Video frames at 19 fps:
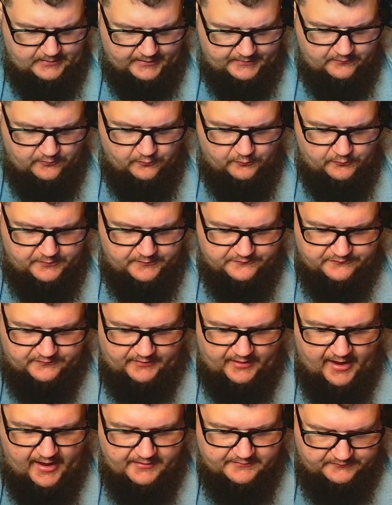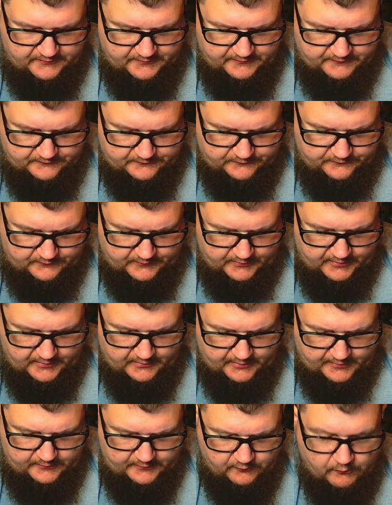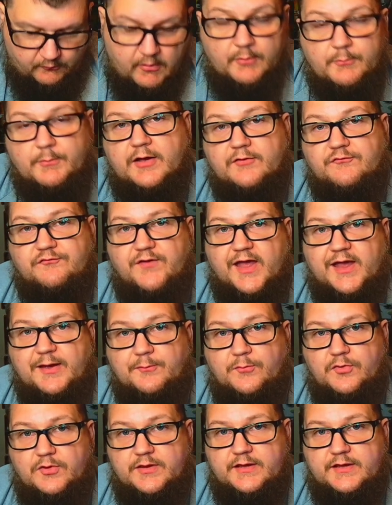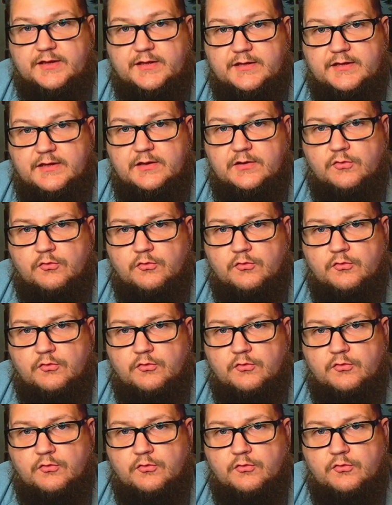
I know his tactics, and I don't want my family